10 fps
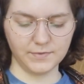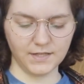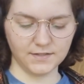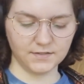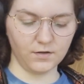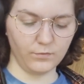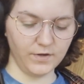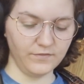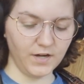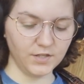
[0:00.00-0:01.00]
because
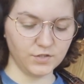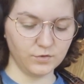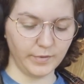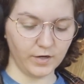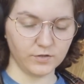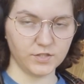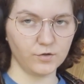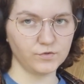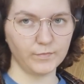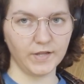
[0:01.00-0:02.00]
we've got two
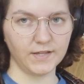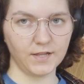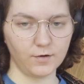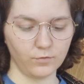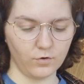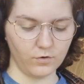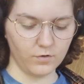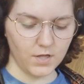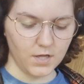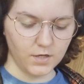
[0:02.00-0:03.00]
baritones playing that
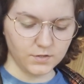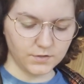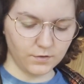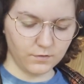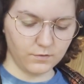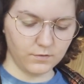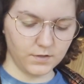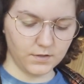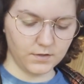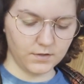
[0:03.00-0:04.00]
role, so